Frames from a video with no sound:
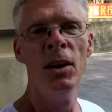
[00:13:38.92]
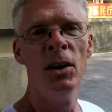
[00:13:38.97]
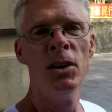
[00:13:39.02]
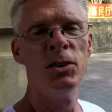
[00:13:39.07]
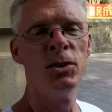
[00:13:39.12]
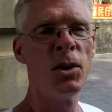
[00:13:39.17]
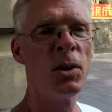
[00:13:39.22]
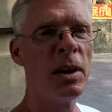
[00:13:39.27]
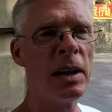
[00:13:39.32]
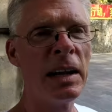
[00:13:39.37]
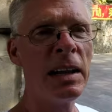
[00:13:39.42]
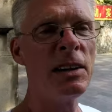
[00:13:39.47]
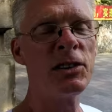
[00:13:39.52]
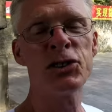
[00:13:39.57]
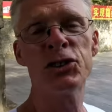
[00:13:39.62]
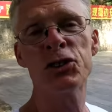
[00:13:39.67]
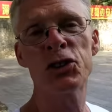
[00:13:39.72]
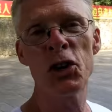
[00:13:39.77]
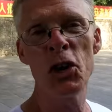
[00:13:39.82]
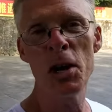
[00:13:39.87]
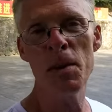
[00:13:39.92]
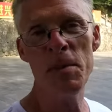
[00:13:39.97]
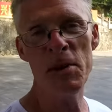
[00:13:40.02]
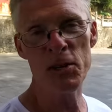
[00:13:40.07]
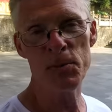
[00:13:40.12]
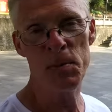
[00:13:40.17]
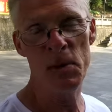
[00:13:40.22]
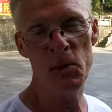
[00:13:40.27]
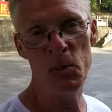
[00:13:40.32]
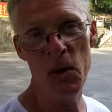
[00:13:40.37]
So the little
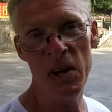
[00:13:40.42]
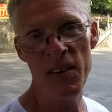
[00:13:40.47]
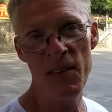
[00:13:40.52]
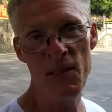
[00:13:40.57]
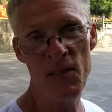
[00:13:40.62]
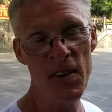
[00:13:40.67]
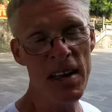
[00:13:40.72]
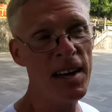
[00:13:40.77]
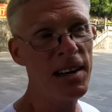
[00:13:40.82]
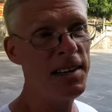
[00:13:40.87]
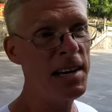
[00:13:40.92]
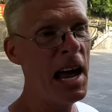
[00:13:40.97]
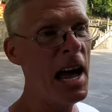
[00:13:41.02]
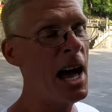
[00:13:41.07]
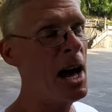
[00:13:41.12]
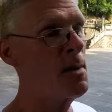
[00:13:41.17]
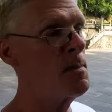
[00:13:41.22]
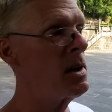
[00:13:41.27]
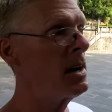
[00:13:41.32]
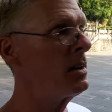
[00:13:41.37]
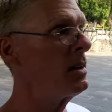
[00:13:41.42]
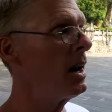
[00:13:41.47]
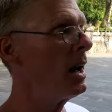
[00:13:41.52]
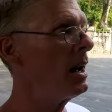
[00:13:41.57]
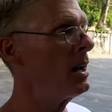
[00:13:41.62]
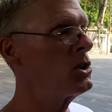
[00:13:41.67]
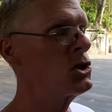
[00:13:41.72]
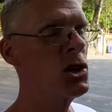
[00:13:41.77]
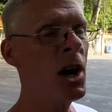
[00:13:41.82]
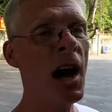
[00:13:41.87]
skirmish between Vietnam
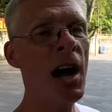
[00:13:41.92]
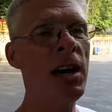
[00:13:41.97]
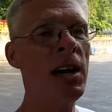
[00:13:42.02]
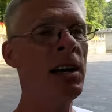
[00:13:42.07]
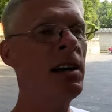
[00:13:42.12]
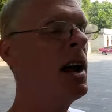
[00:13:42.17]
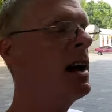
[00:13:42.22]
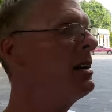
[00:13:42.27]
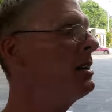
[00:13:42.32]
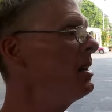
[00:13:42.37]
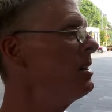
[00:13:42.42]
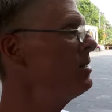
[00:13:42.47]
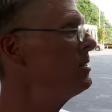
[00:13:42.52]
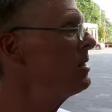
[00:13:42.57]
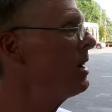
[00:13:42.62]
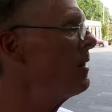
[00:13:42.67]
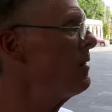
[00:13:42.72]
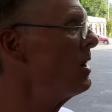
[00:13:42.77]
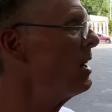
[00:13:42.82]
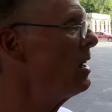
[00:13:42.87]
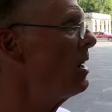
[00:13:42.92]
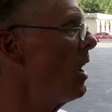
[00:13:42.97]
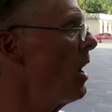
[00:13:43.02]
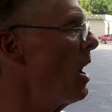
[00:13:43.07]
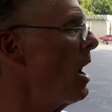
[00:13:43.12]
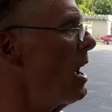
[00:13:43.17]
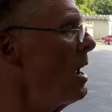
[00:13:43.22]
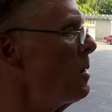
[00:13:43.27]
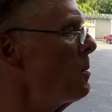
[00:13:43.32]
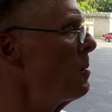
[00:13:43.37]
and China in
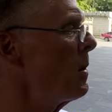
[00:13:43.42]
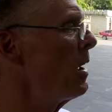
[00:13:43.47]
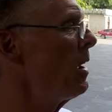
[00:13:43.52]
1979.